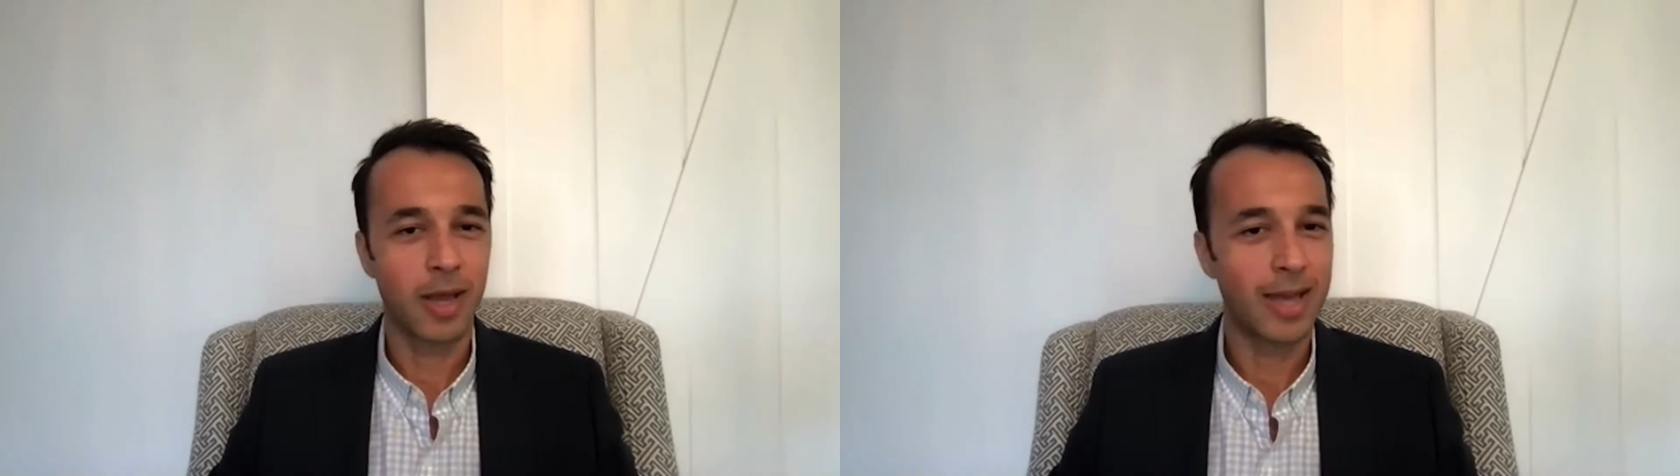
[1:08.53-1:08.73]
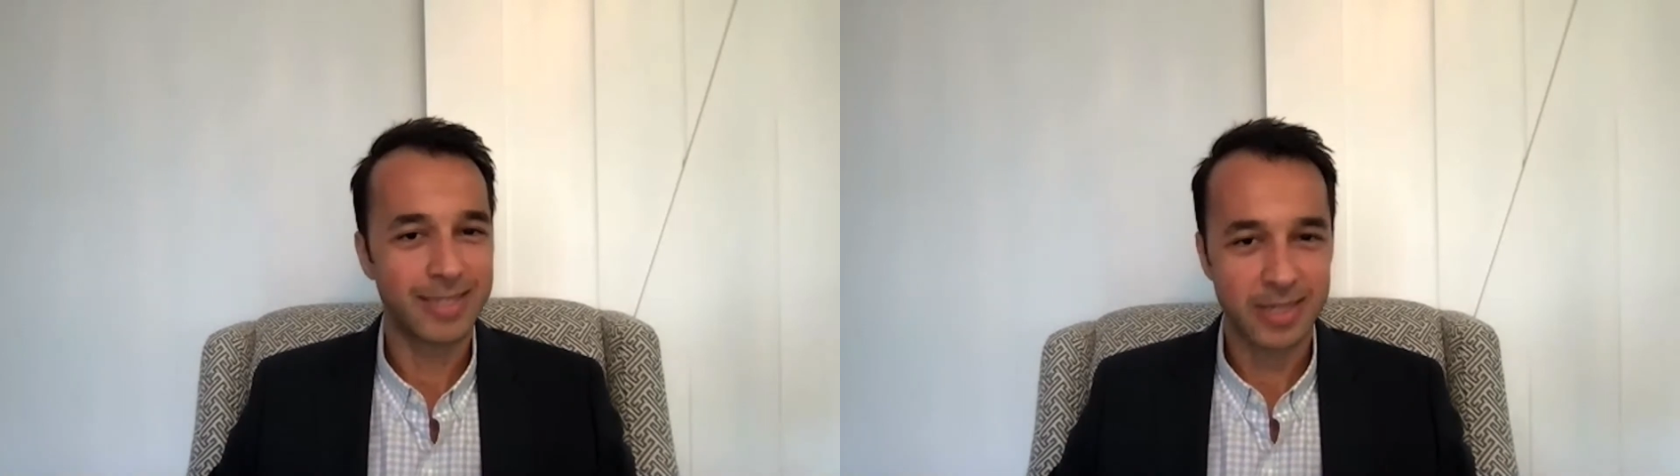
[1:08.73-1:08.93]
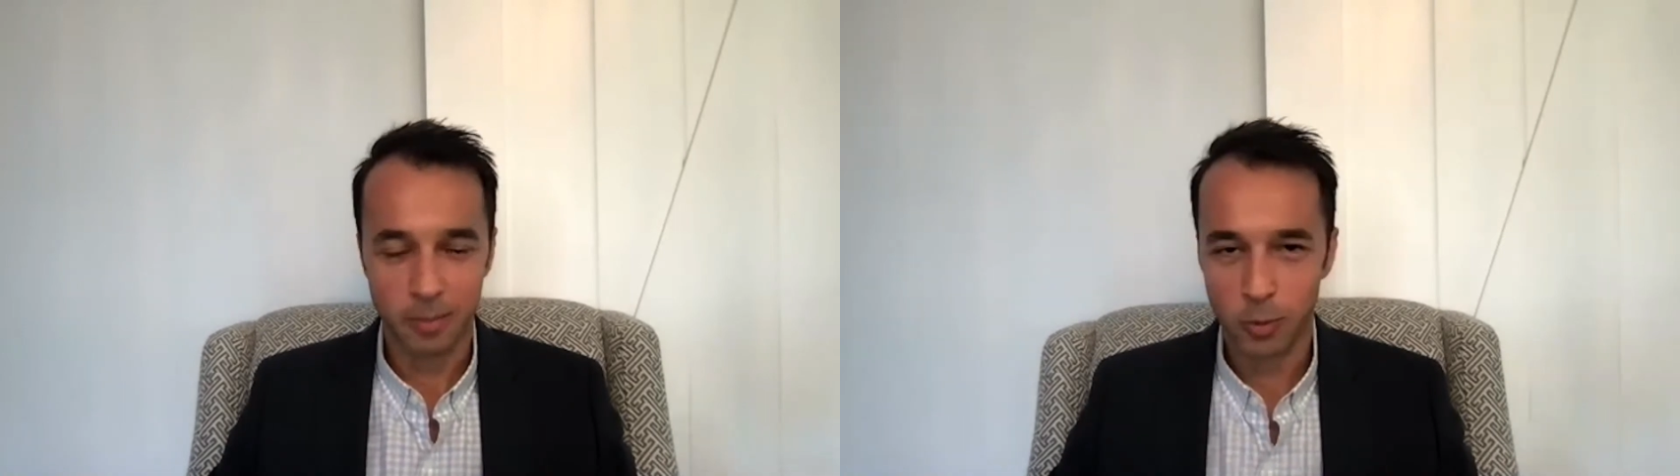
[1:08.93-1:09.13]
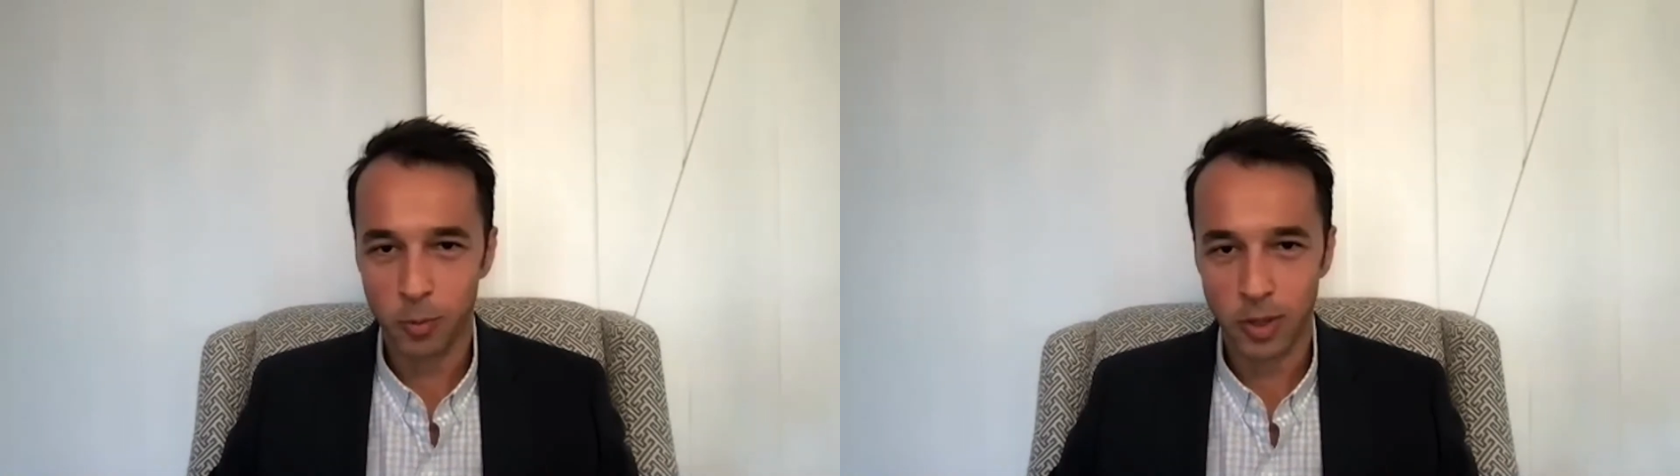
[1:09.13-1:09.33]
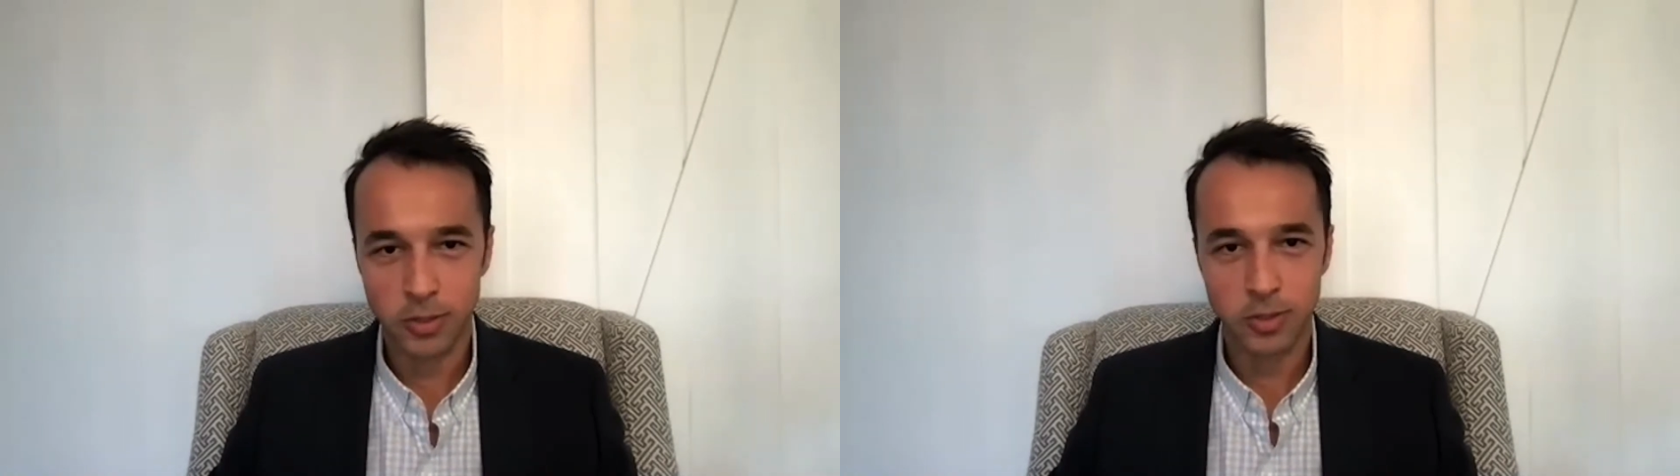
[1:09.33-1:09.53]
ask them
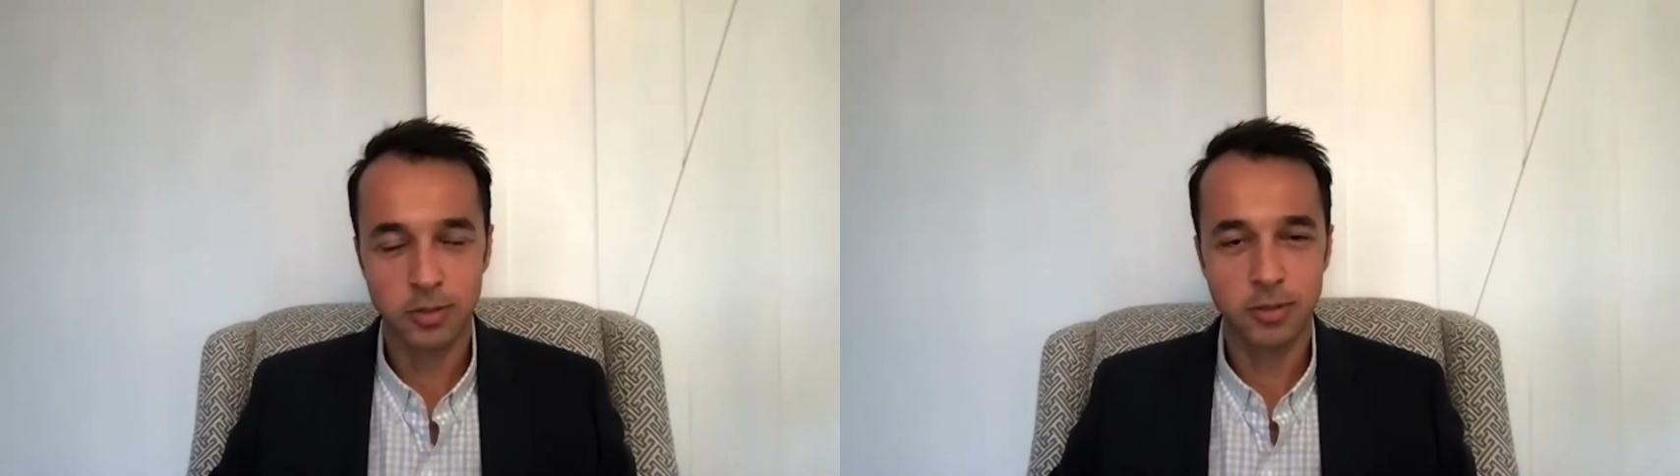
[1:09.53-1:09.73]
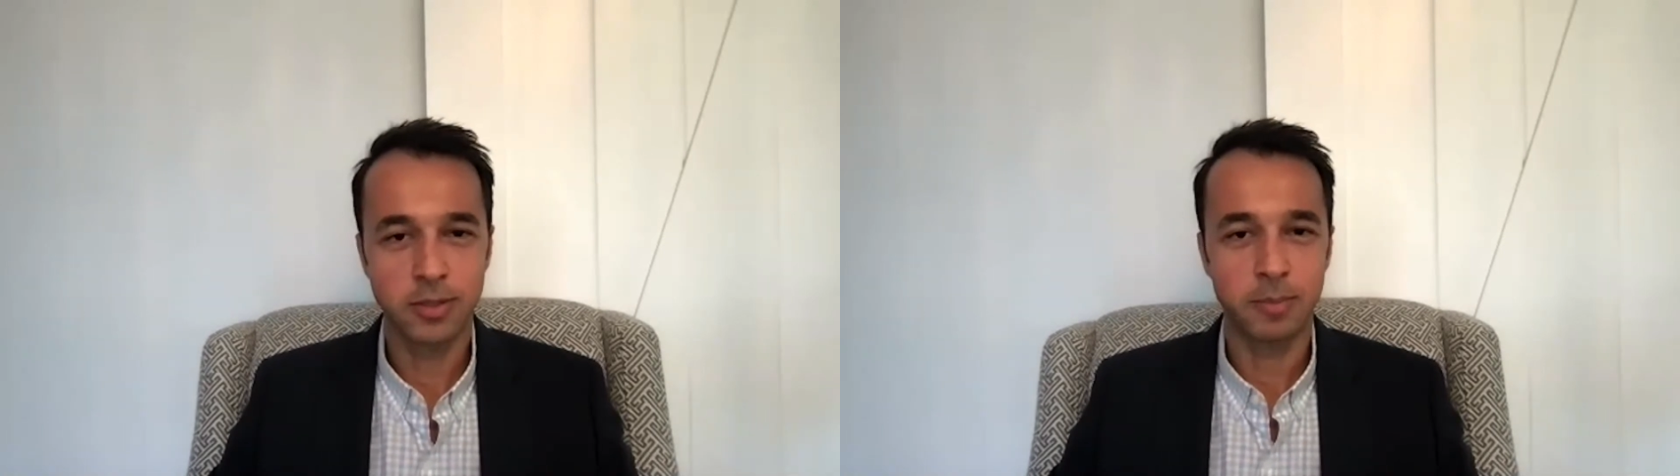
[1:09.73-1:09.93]
questions,